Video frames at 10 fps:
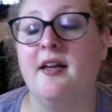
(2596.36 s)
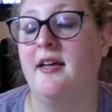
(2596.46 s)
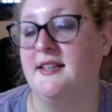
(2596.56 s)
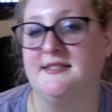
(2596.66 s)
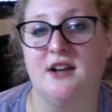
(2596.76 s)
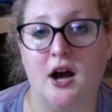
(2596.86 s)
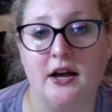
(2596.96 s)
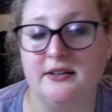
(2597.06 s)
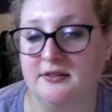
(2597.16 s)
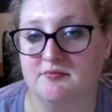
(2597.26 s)
it's
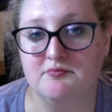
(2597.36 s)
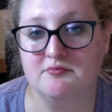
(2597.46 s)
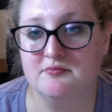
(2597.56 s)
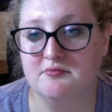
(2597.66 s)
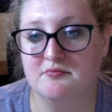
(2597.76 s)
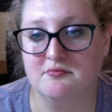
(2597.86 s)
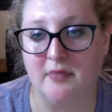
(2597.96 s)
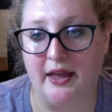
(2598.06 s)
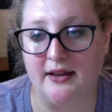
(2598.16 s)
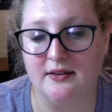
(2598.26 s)
not
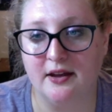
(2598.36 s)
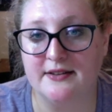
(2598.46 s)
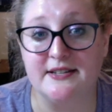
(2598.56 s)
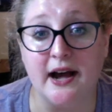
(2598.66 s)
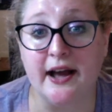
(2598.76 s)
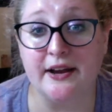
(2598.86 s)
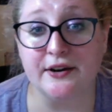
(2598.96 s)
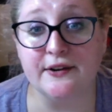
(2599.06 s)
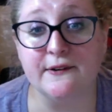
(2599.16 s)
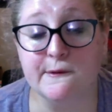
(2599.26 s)
like a
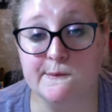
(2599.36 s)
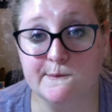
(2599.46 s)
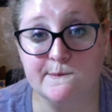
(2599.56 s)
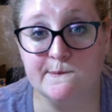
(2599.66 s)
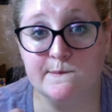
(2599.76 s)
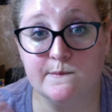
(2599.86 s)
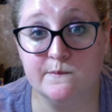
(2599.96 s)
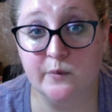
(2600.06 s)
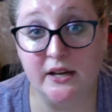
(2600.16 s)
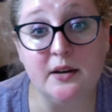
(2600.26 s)
dire,
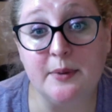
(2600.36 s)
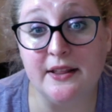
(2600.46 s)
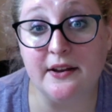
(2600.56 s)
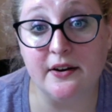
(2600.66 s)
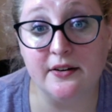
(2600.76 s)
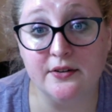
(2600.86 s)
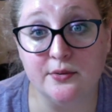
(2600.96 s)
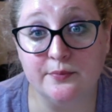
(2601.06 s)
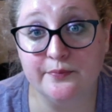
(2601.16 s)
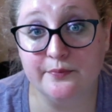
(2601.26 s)
we need to be there
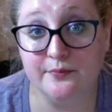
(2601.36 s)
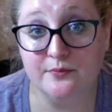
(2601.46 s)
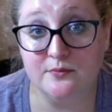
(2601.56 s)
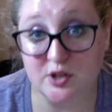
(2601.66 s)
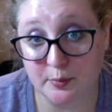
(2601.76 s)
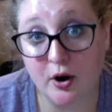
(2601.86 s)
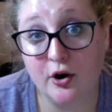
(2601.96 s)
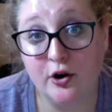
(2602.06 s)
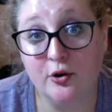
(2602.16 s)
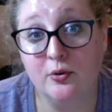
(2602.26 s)

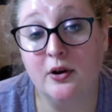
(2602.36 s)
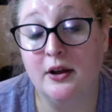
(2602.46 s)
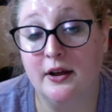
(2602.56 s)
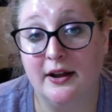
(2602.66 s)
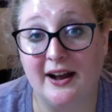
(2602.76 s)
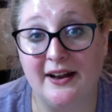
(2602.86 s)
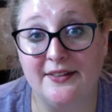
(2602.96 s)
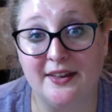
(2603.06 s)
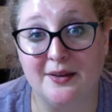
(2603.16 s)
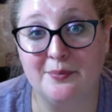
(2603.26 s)
tomorrow kind of
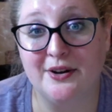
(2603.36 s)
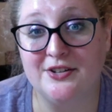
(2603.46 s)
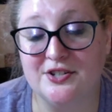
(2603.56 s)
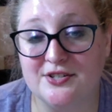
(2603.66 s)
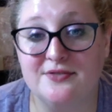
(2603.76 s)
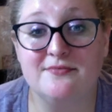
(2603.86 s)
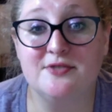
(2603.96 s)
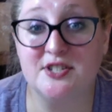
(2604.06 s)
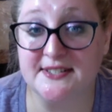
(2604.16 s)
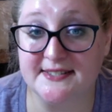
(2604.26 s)
thing. But it's just,
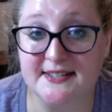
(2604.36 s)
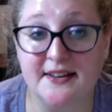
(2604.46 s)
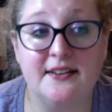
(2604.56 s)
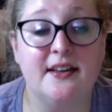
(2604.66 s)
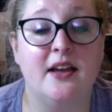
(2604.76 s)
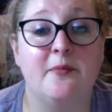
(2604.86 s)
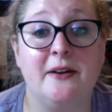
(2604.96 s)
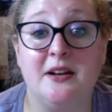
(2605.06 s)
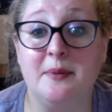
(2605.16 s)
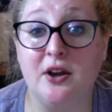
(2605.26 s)
she's sick and we
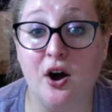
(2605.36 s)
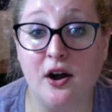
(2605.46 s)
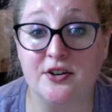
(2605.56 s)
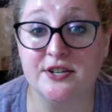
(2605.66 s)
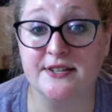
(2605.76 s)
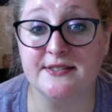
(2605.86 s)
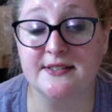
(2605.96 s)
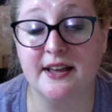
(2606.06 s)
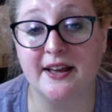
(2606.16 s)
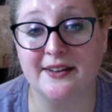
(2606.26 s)
need to be cautious
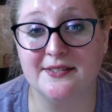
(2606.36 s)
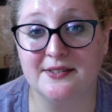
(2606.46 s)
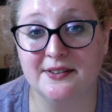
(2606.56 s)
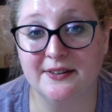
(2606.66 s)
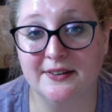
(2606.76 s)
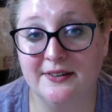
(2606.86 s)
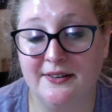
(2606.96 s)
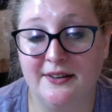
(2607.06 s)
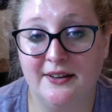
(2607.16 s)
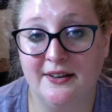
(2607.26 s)
and
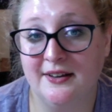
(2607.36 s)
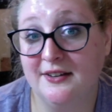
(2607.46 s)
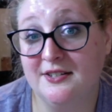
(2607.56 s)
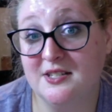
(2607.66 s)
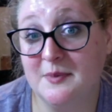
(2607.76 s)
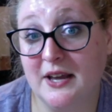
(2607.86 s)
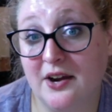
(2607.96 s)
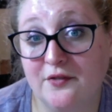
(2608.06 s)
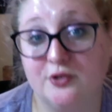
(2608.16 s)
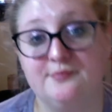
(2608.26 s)
just be
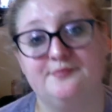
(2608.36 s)
careful.